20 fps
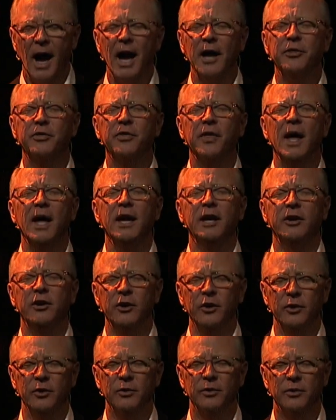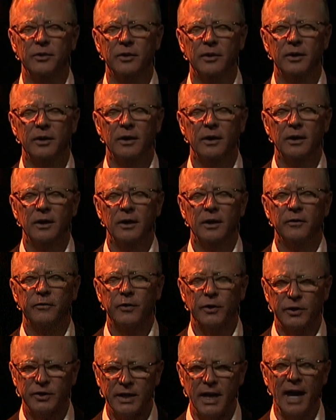I thank you
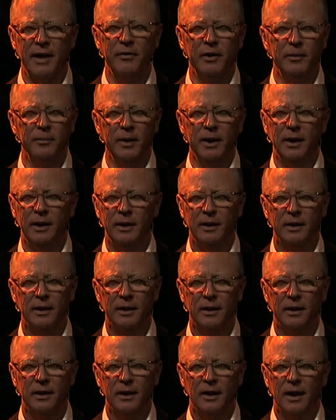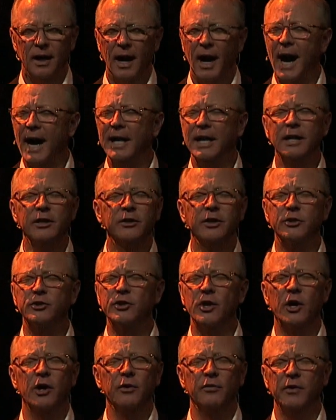for saving me. I didn't
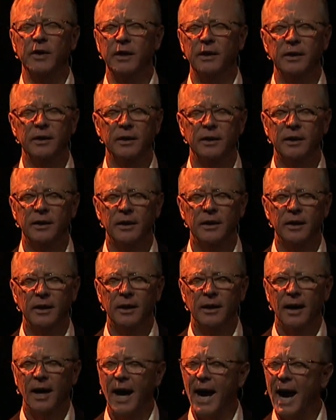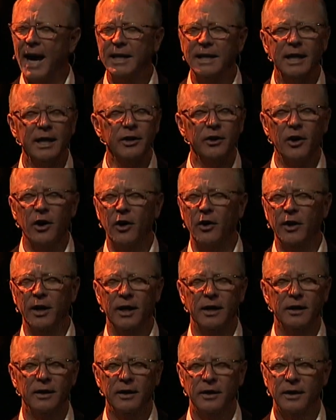deserve it, I didn't earn
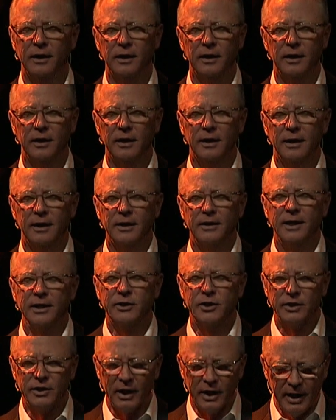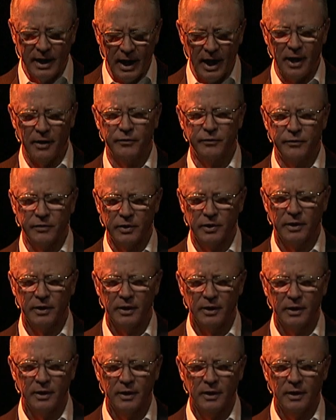it. This is a gift
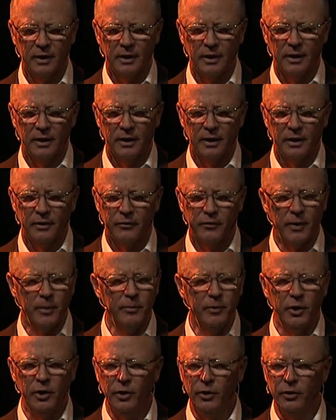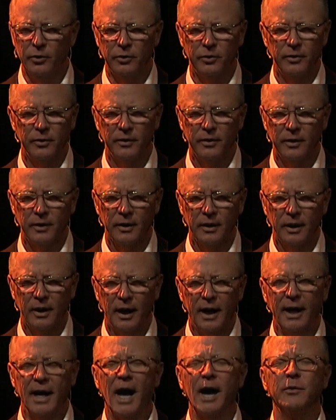from you,
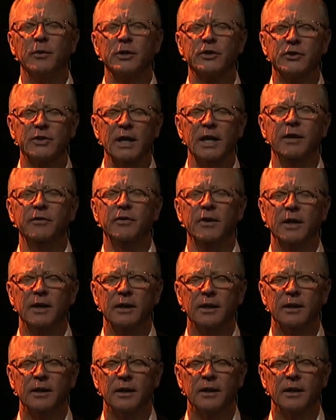and I receive it.